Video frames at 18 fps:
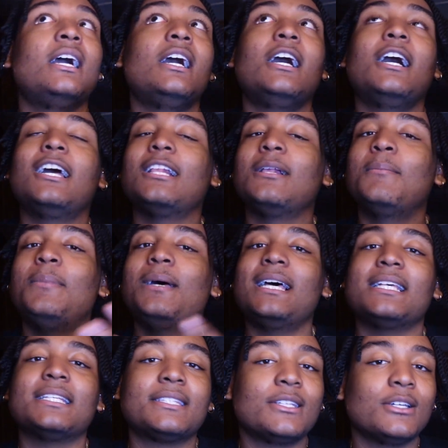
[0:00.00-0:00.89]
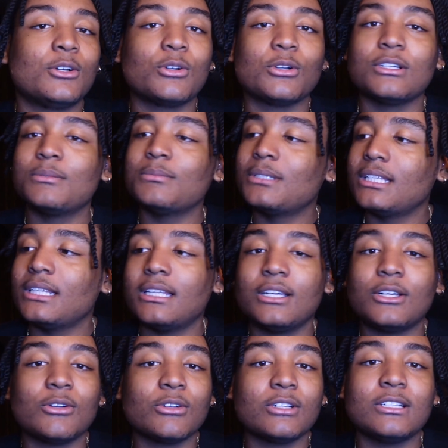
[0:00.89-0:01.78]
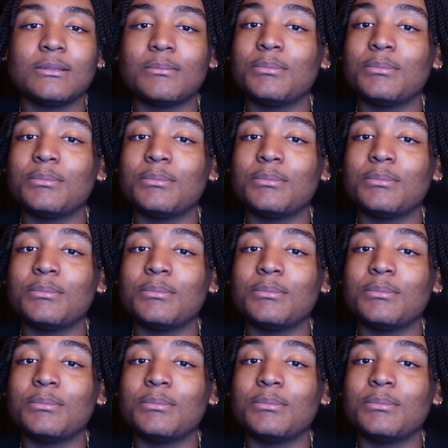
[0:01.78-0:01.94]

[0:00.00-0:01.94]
of the best, the creme de la creme.